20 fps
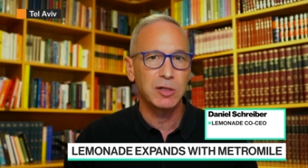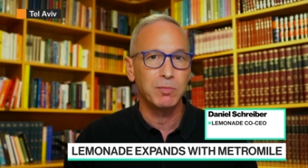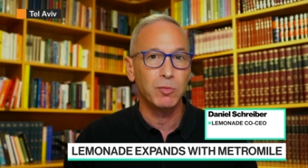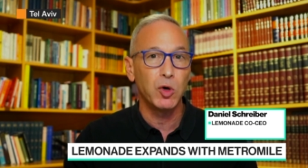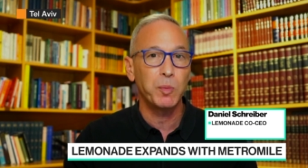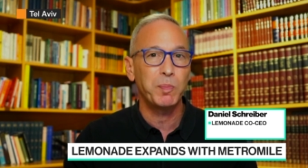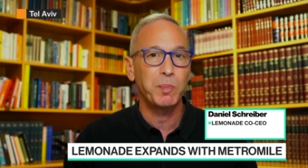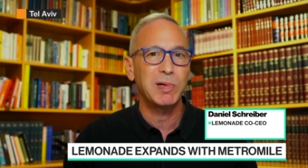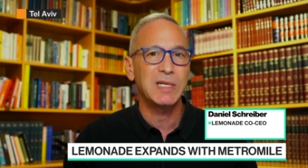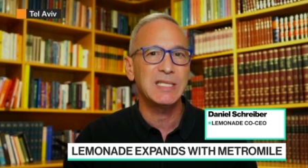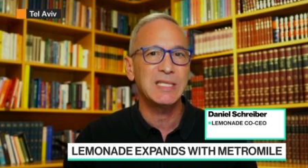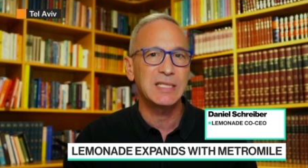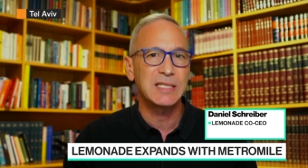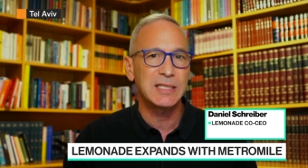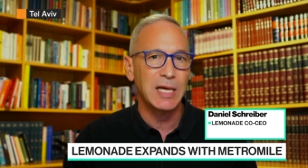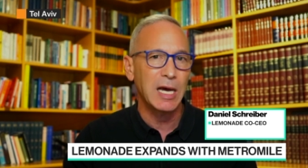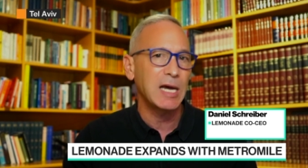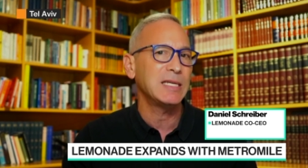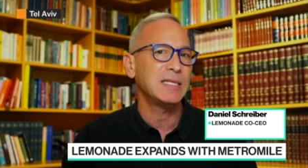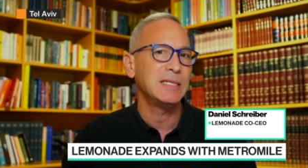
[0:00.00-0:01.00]
more
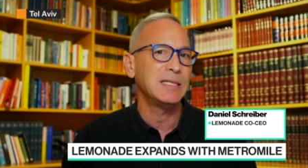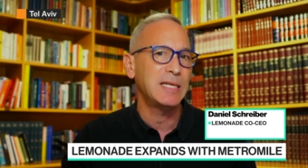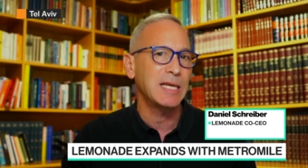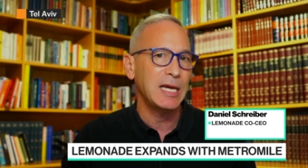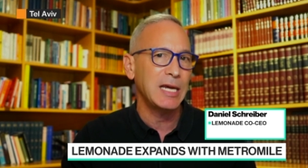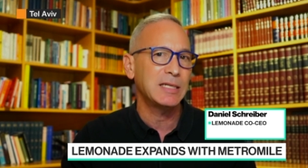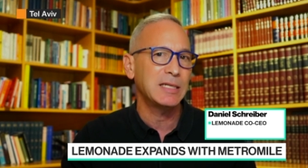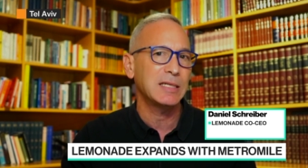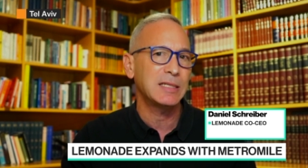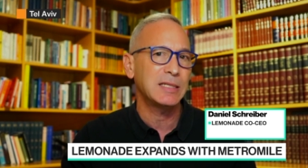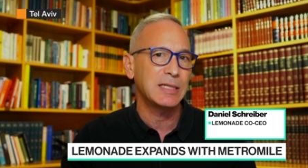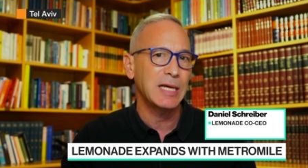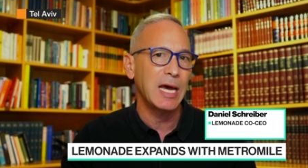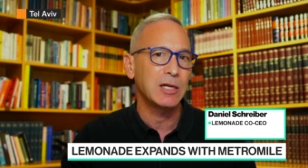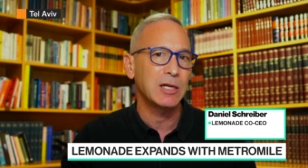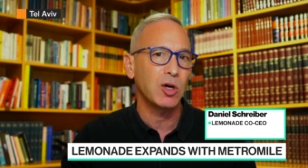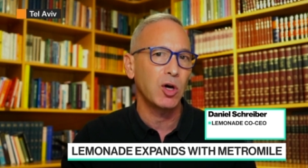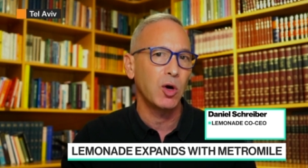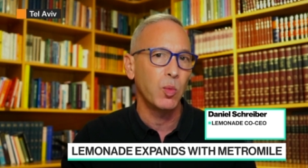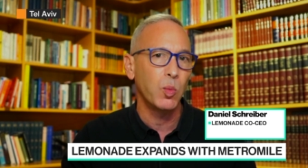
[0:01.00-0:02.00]
precise data
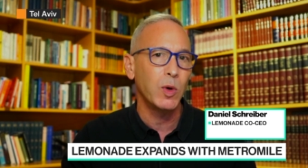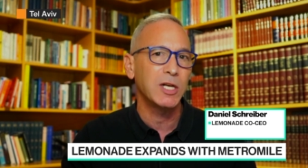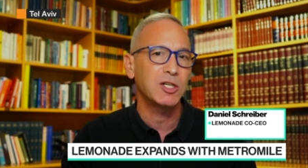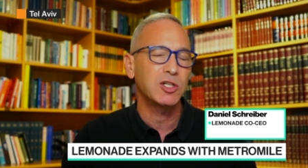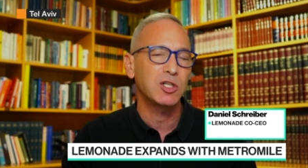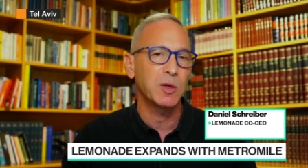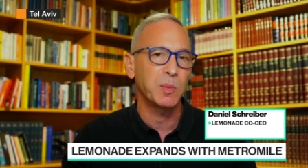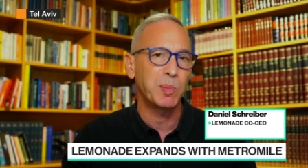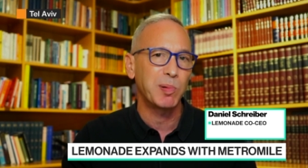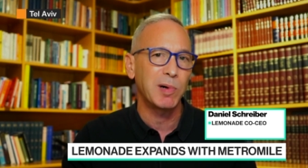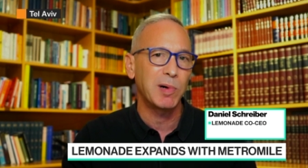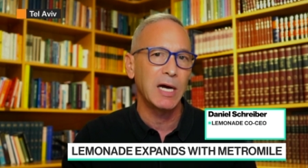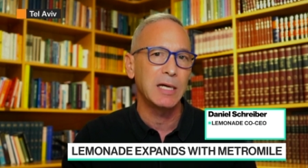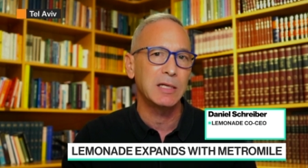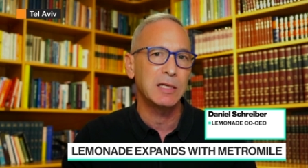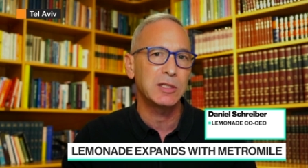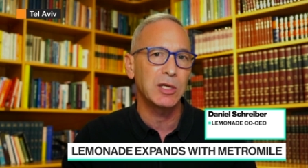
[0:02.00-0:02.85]
set on which to price.